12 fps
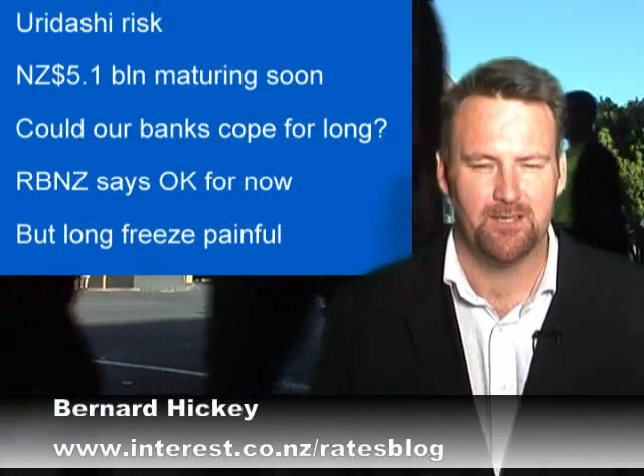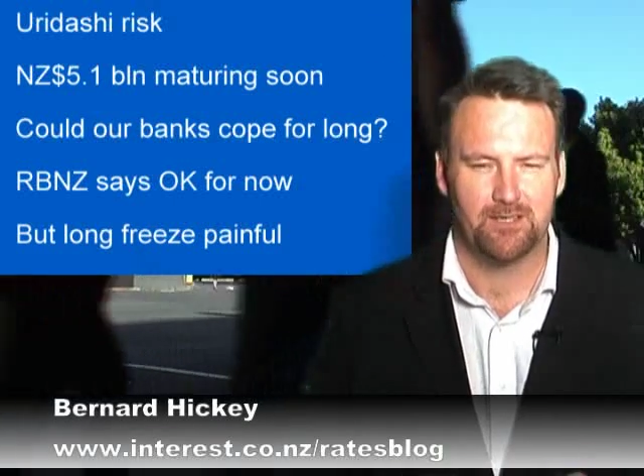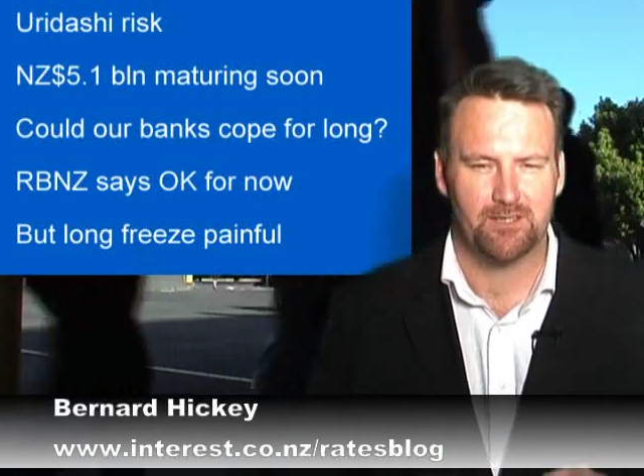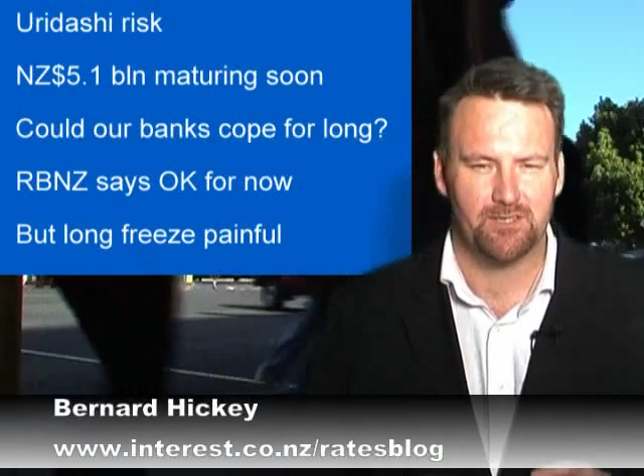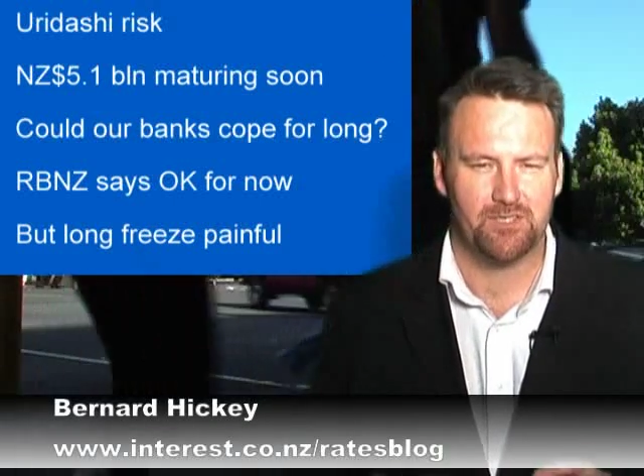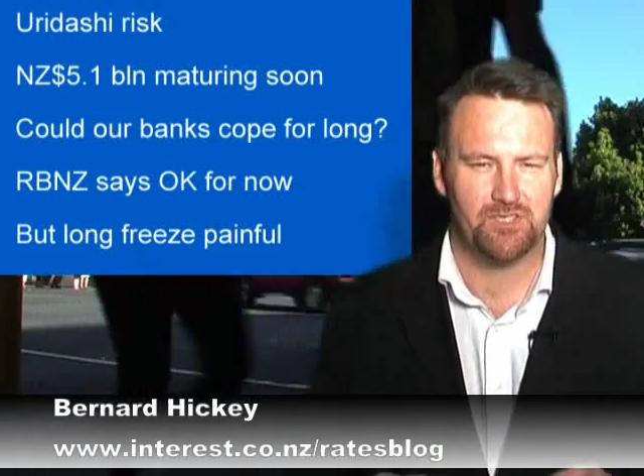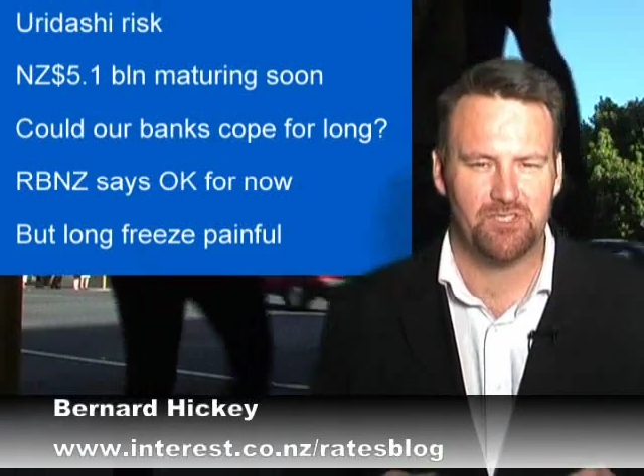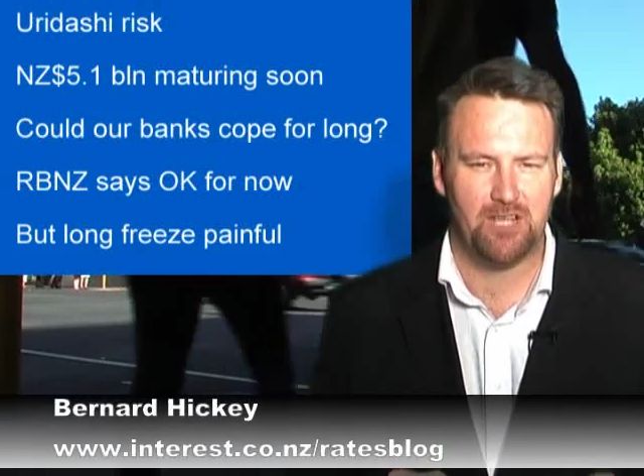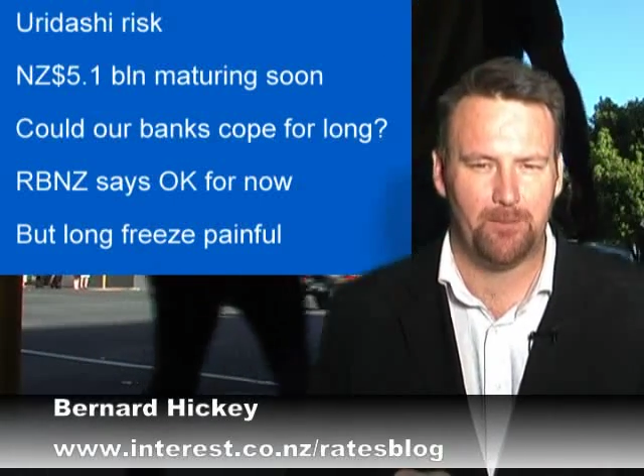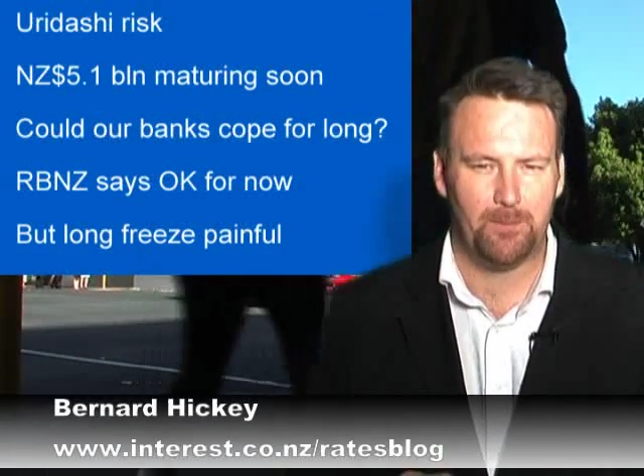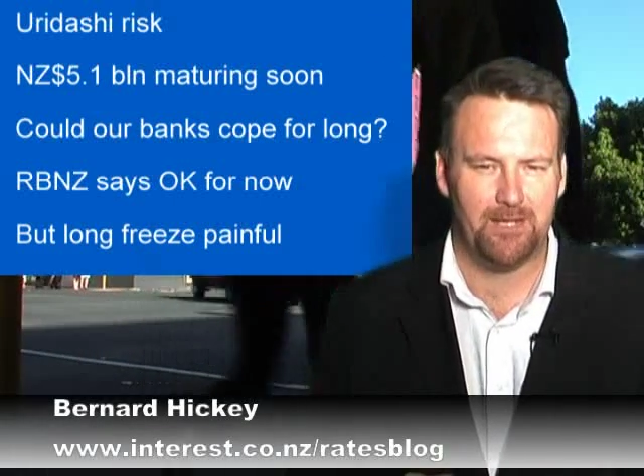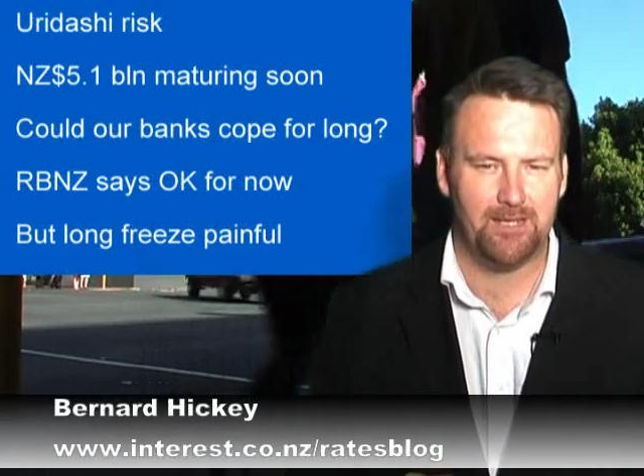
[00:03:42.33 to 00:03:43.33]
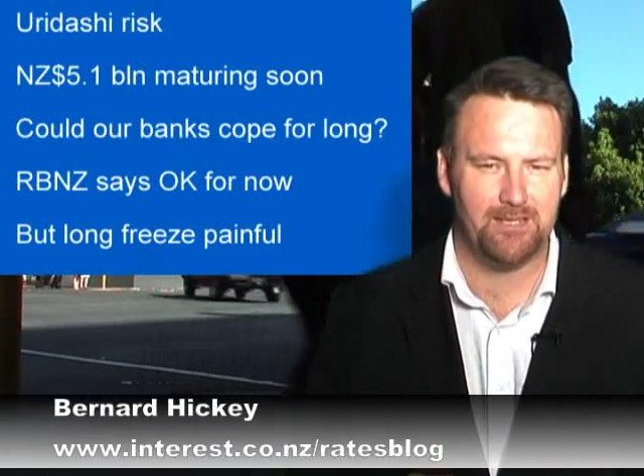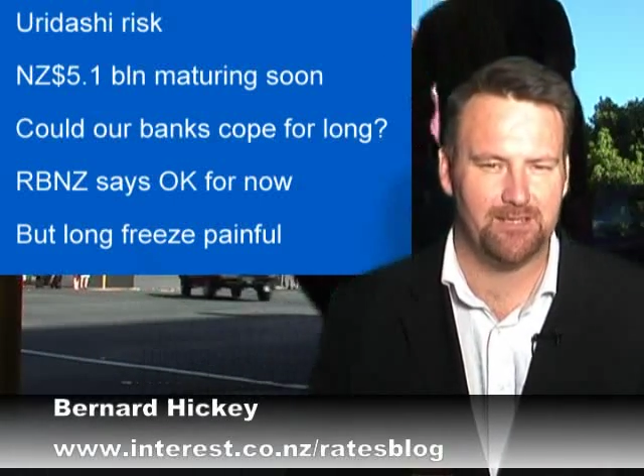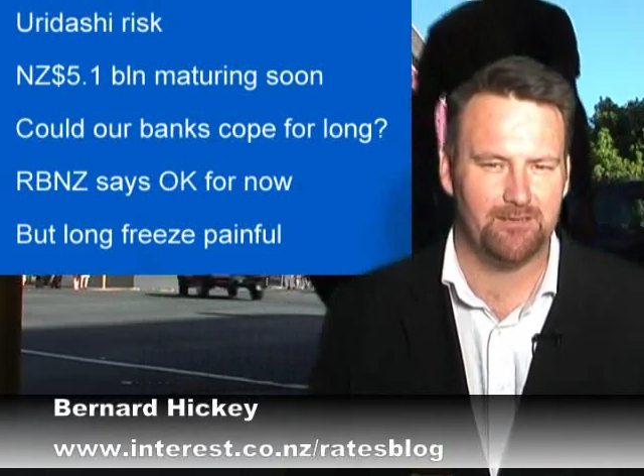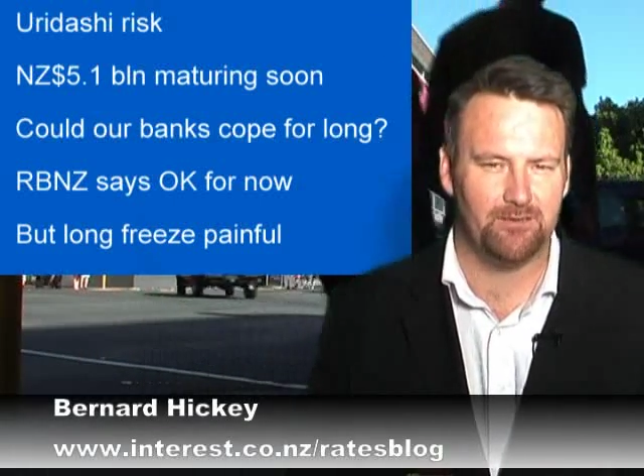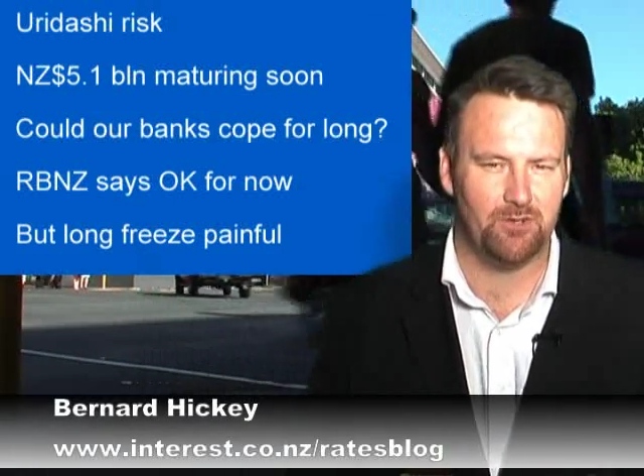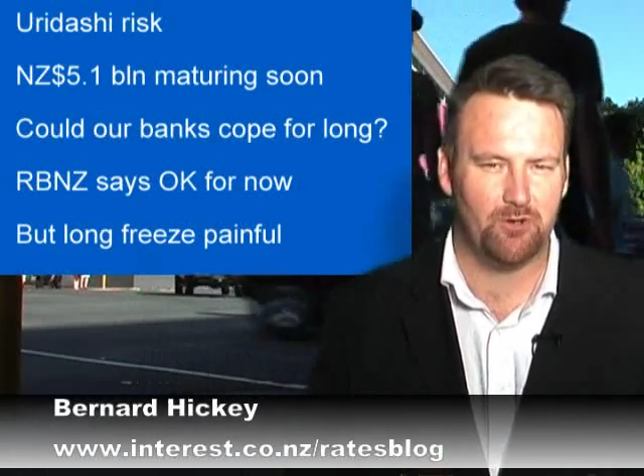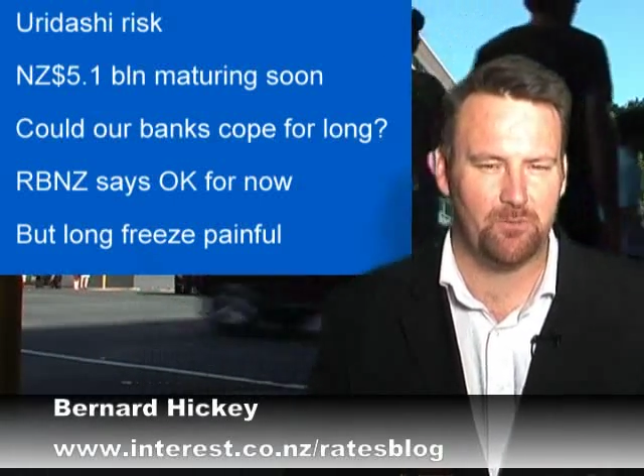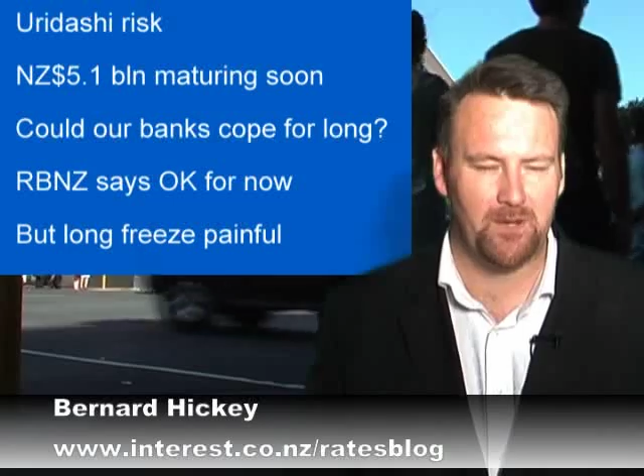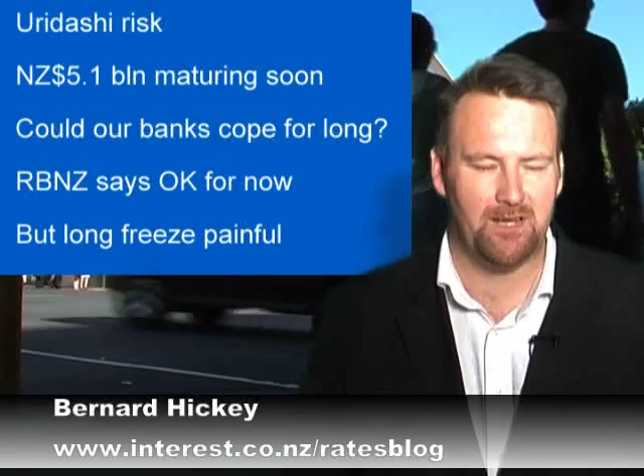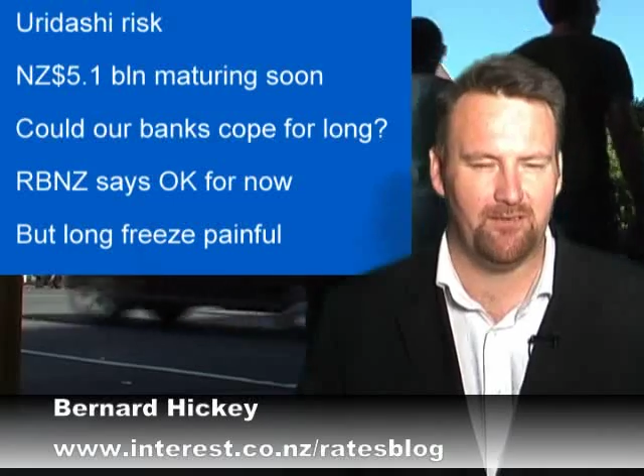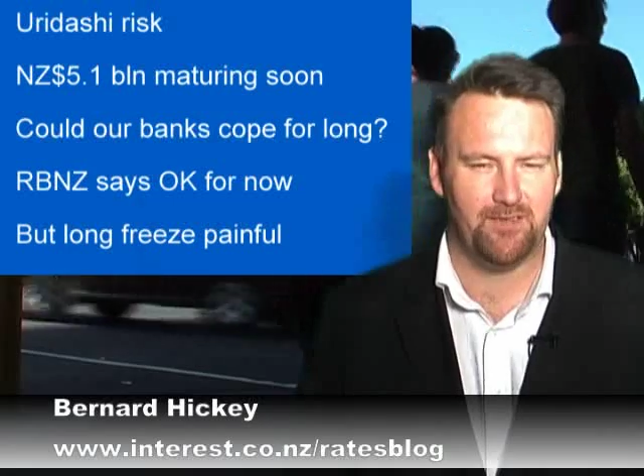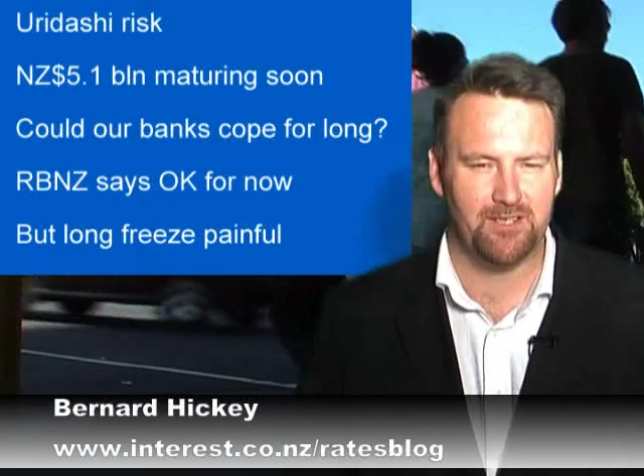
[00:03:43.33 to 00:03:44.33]
So this is Japanese and
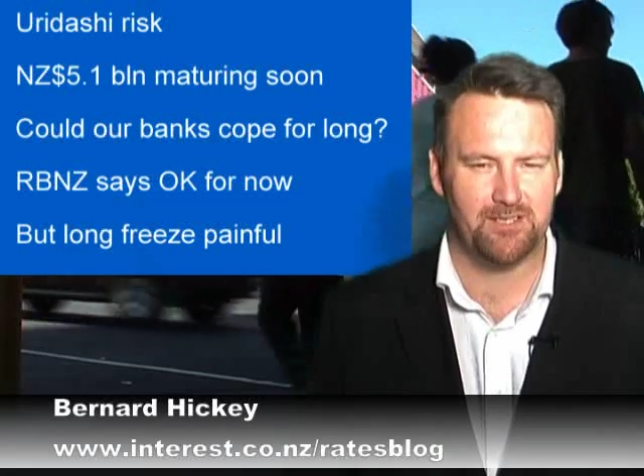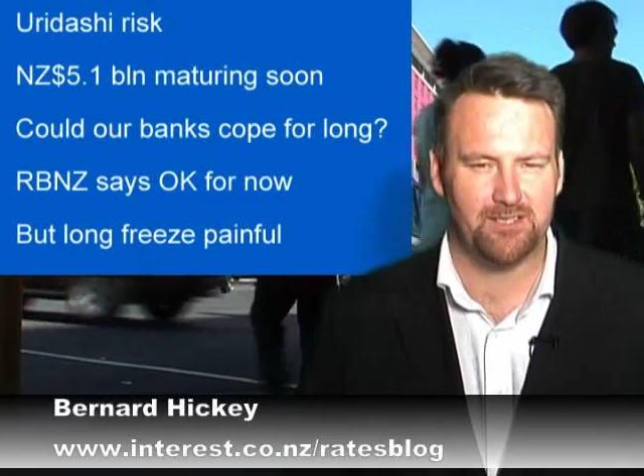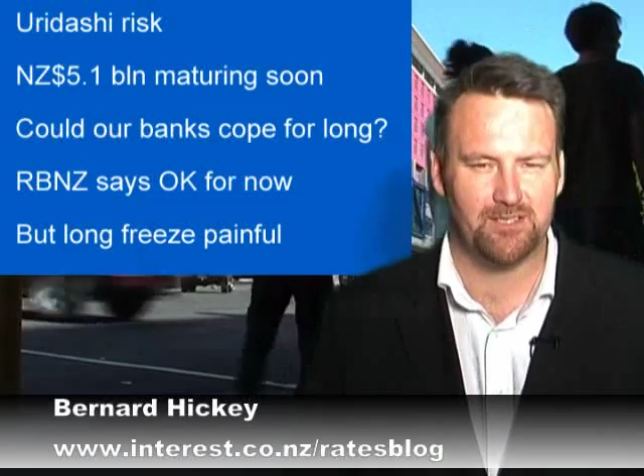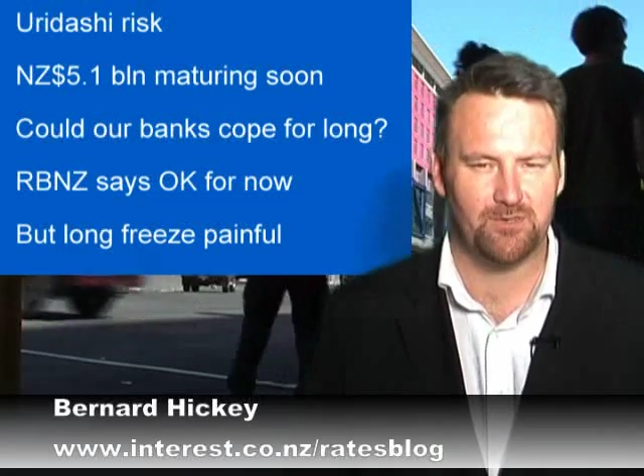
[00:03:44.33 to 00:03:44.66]
European investors